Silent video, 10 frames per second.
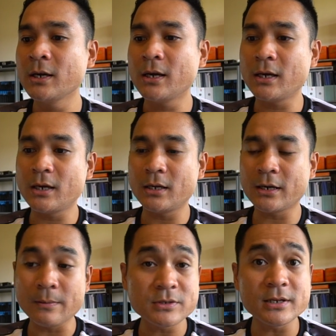It
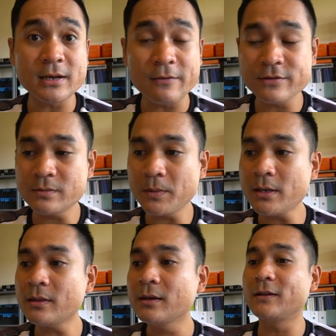comes in 11
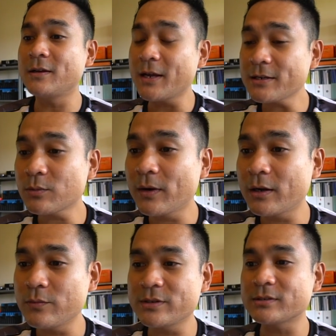speed. The next
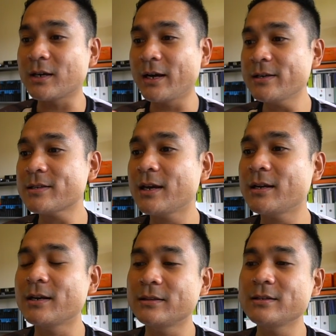one, which is the highest
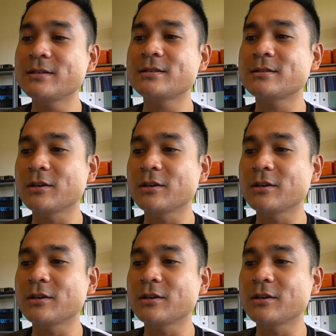end, I think this is